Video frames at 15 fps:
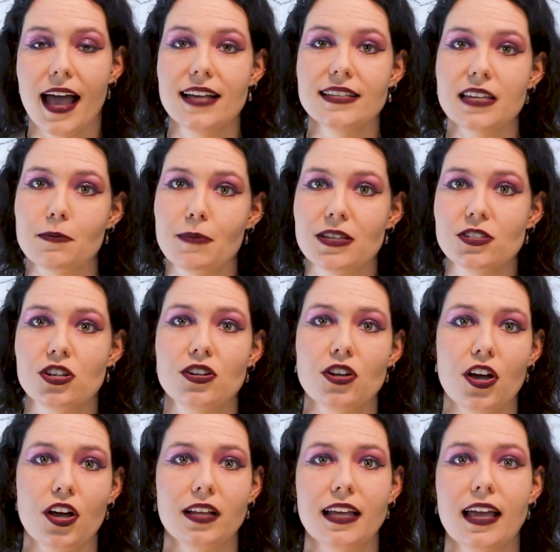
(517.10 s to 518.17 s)
As I mentioned
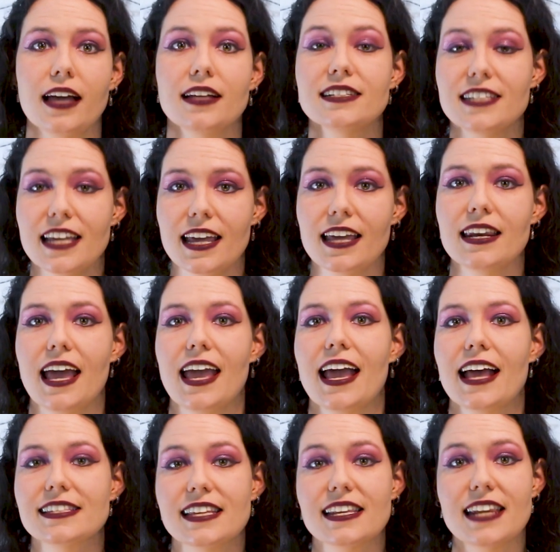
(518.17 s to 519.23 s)
earlier, DNA
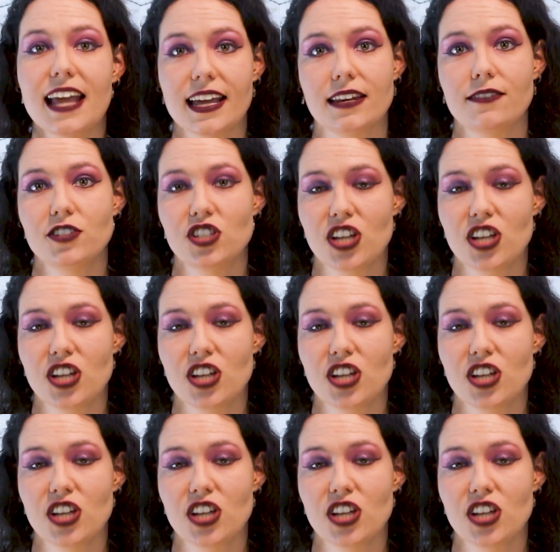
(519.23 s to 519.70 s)
has a negative